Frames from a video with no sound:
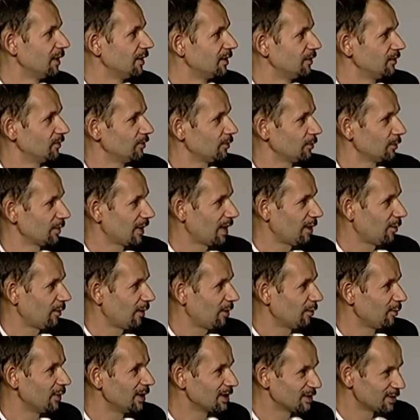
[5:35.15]
So now I
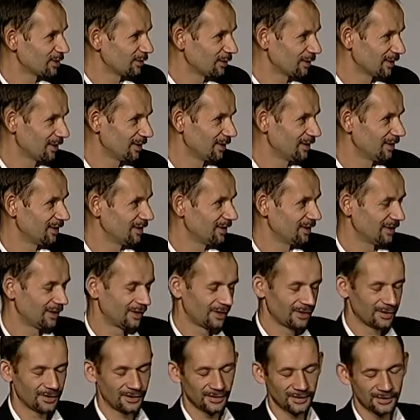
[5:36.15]
will talk a
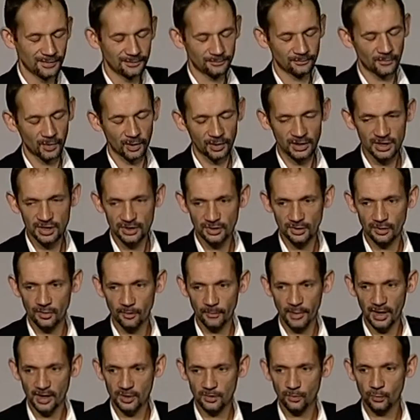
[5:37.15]
little
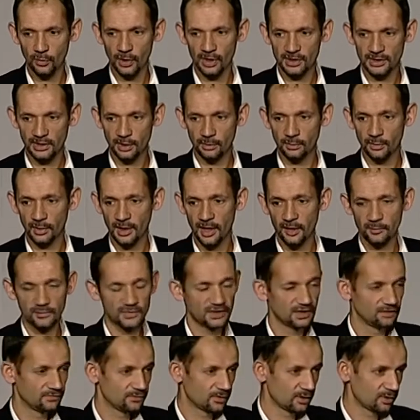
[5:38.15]
about what our lab
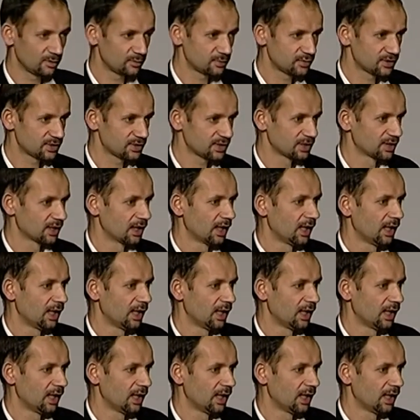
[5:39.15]
developed.